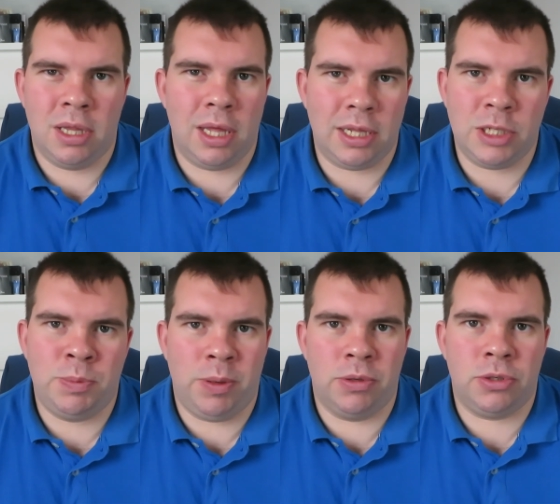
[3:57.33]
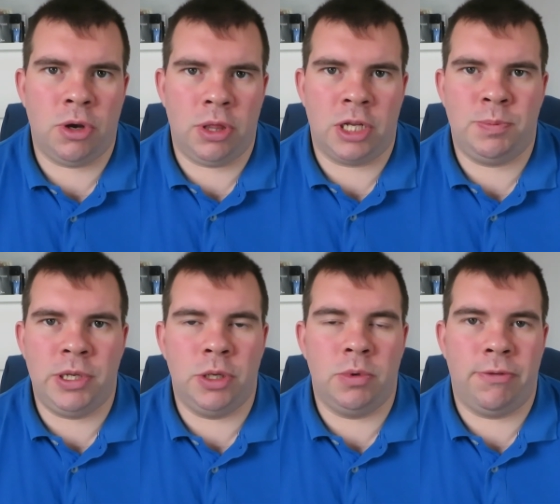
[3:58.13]
that these people's got that's
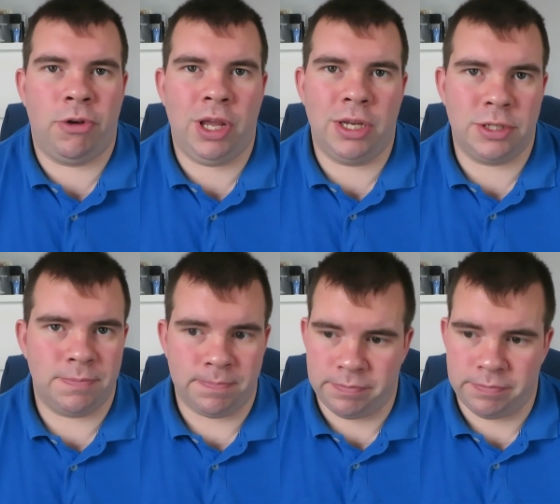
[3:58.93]
been doing it for years.